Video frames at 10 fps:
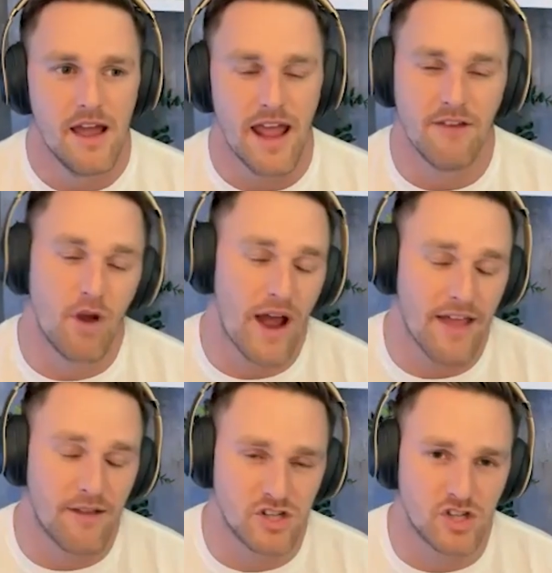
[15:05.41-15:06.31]
And even though I
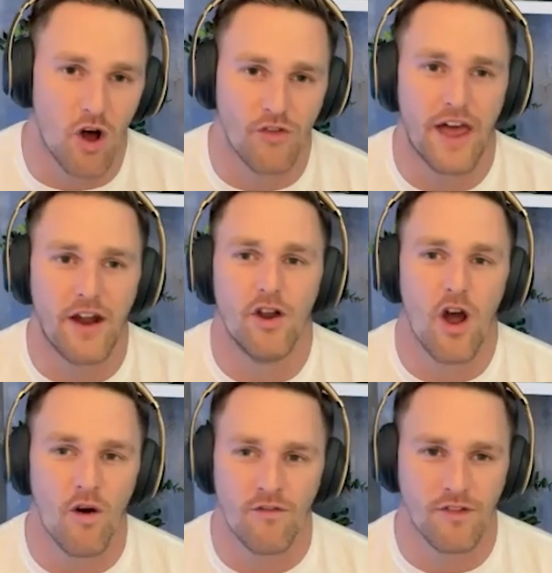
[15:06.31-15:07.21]
had results, I don't
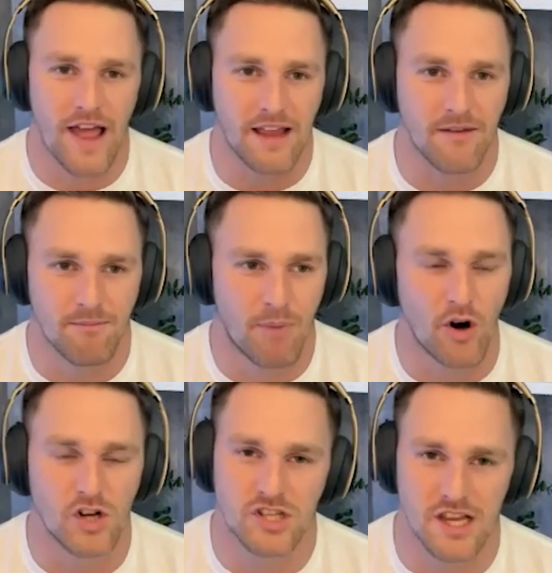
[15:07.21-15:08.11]
know if like
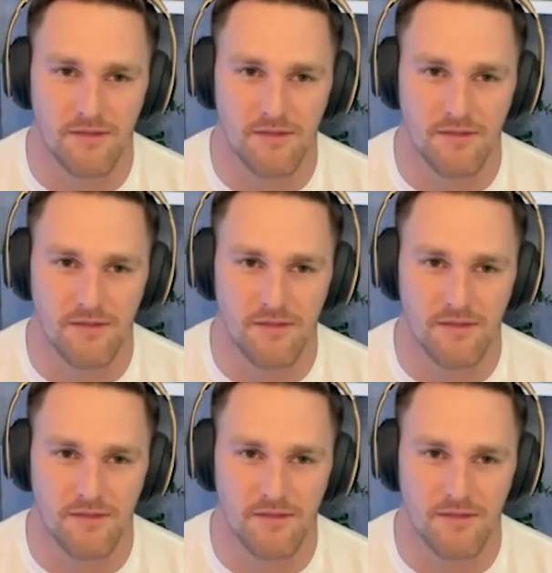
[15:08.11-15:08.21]
personally